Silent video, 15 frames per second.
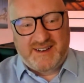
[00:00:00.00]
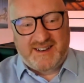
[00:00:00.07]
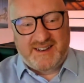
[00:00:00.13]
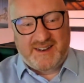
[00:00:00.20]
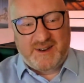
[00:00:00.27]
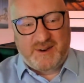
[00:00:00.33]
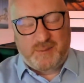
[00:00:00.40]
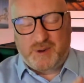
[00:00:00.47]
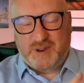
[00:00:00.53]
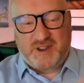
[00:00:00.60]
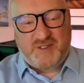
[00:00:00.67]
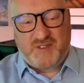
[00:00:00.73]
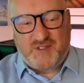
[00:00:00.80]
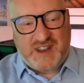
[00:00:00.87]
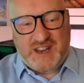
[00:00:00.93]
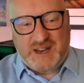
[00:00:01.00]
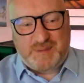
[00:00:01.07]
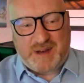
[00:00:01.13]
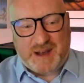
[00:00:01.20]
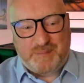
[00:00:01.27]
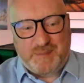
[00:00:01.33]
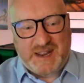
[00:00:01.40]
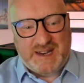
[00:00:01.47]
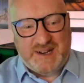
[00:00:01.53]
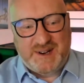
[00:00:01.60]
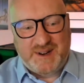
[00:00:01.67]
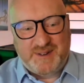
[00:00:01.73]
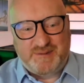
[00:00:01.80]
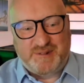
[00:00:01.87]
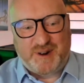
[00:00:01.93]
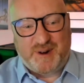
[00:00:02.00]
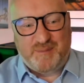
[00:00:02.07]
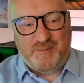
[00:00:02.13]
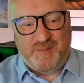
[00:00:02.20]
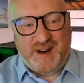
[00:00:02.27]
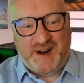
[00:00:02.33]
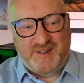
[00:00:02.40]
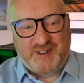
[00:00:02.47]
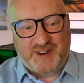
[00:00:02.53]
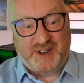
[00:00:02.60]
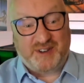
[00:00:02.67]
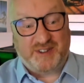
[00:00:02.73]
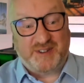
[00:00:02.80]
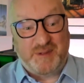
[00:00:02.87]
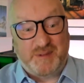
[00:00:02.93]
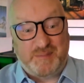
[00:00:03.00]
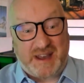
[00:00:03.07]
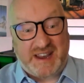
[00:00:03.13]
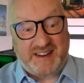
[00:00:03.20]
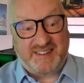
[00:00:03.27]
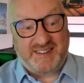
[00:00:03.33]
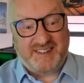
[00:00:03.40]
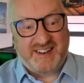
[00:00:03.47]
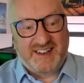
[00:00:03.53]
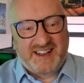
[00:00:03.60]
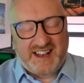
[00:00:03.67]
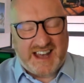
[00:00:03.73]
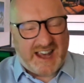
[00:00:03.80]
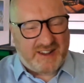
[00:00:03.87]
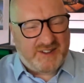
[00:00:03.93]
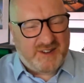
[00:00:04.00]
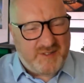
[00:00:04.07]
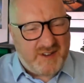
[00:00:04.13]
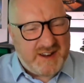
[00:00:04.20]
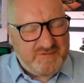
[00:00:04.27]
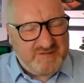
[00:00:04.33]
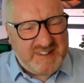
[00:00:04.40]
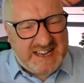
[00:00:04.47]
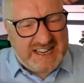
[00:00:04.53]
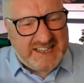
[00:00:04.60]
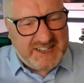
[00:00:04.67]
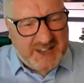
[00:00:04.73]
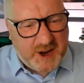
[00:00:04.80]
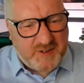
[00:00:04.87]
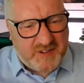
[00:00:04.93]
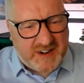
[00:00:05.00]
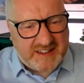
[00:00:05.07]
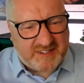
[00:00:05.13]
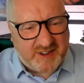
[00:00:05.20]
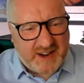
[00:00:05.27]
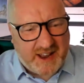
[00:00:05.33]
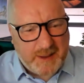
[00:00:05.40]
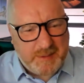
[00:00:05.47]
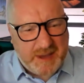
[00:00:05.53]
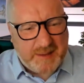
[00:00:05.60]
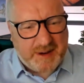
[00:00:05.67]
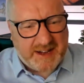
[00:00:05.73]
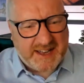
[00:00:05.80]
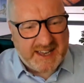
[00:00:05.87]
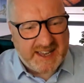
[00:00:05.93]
what has the feedback been from the customer base? Do they really know that it's on IBM i?